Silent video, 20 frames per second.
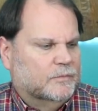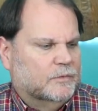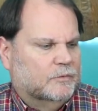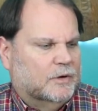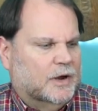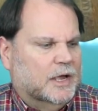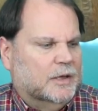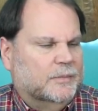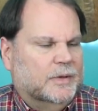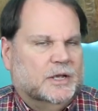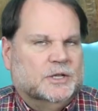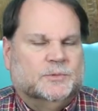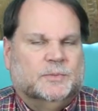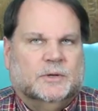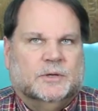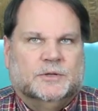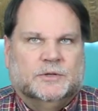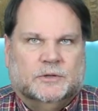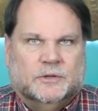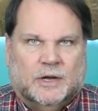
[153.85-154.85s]
rye mash
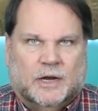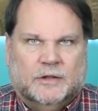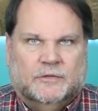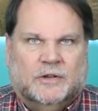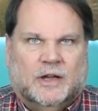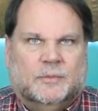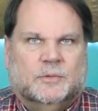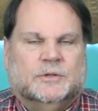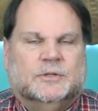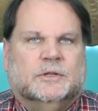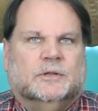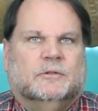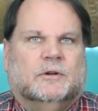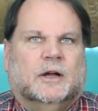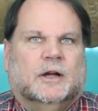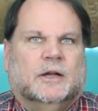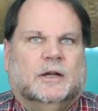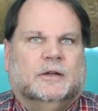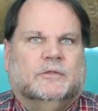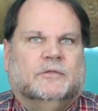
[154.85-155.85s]
bill, so 95%
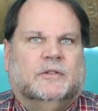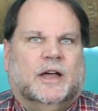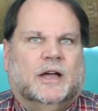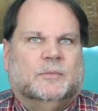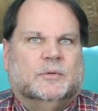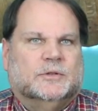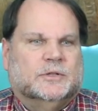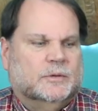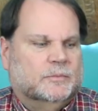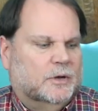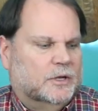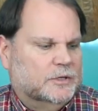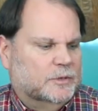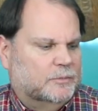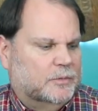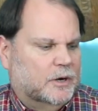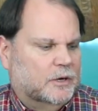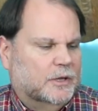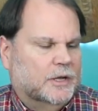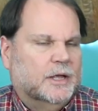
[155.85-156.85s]
rye, 5%
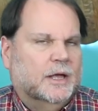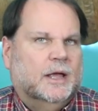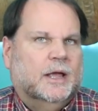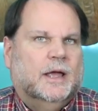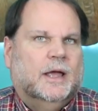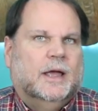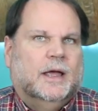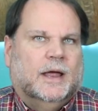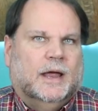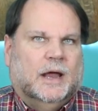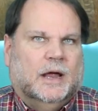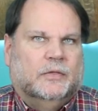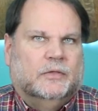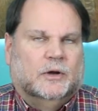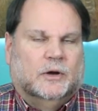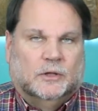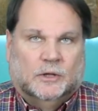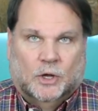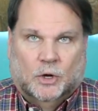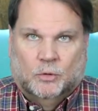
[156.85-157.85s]
malted barley, and
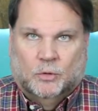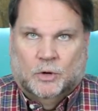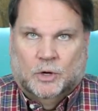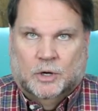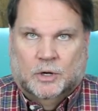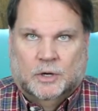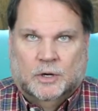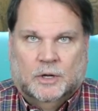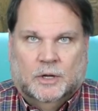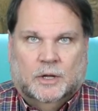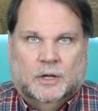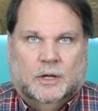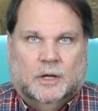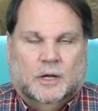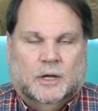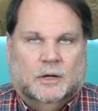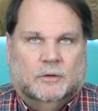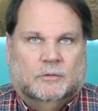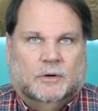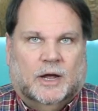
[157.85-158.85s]
their lower
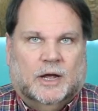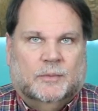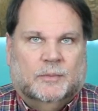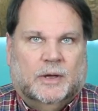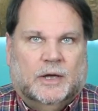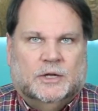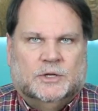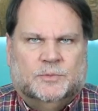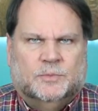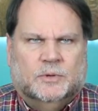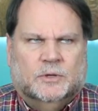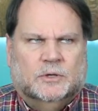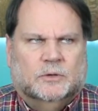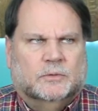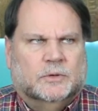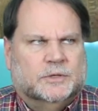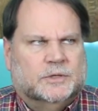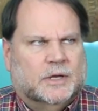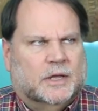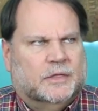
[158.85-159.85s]
rye mash bill,
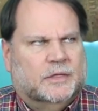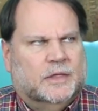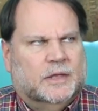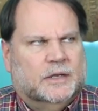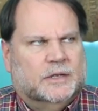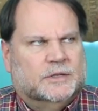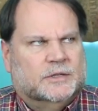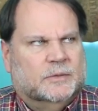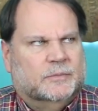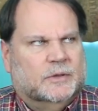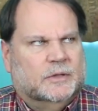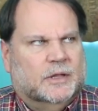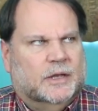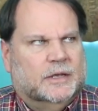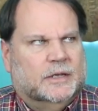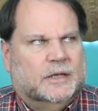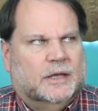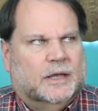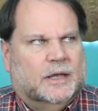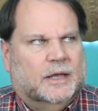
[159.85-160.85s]
which I think is something
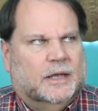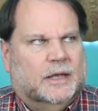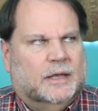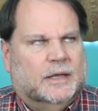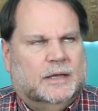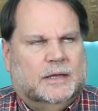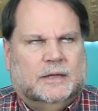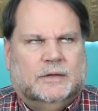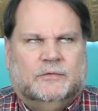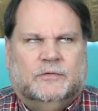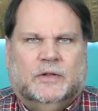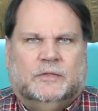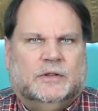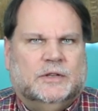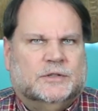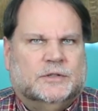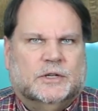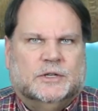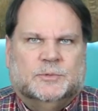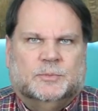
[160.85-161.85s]
like
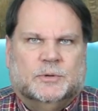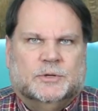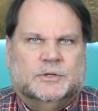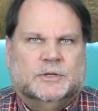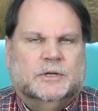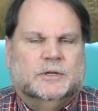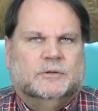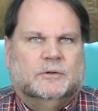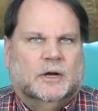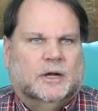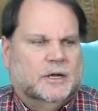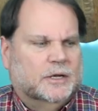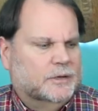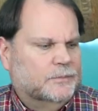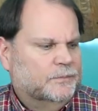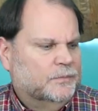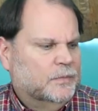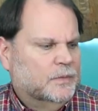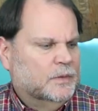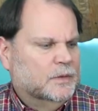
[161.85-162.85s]
56% rye.
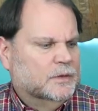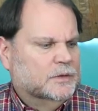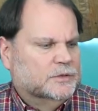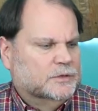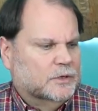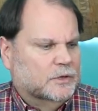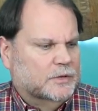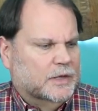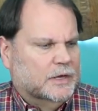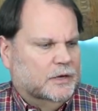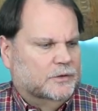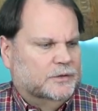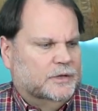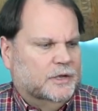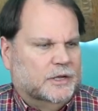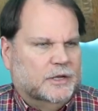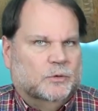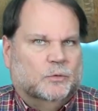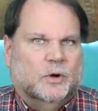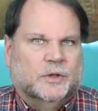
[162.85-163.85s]
So they don't
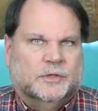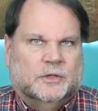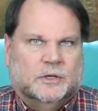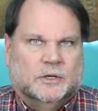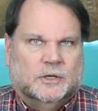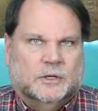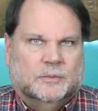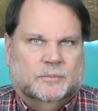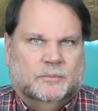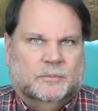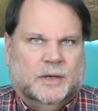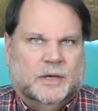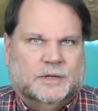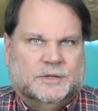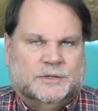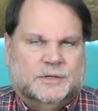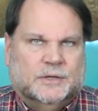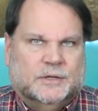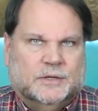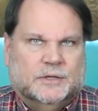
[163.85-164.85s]
tell you what the
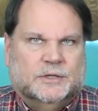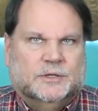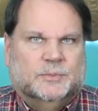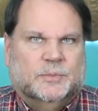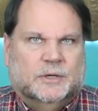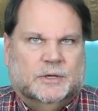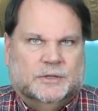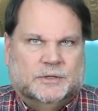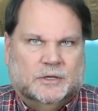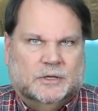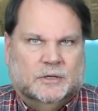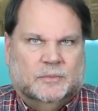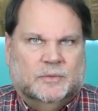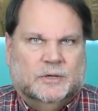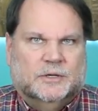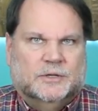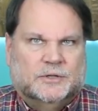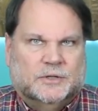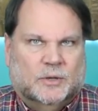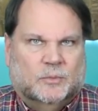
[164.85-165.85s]
mix is, but it's going to
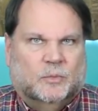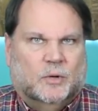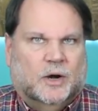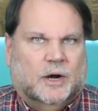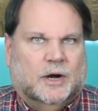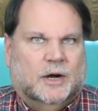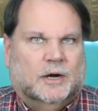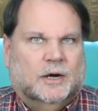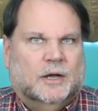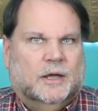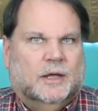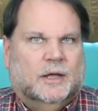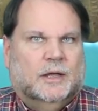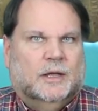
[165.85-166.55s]
be somewhere